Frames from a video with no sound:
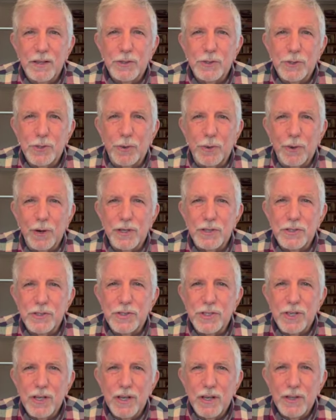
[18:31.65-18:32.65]

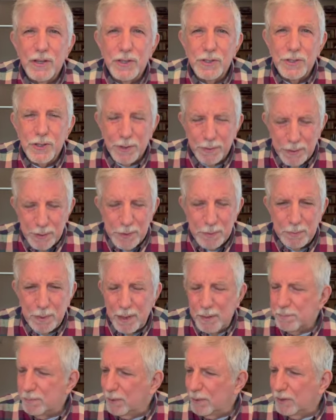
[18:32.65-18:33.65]
towards the Jewish
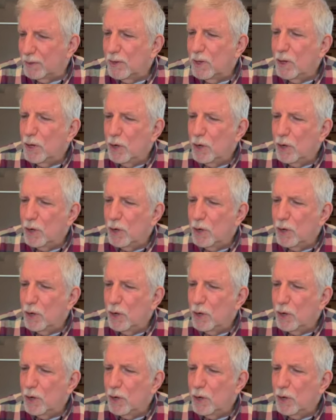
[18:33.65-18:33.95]
people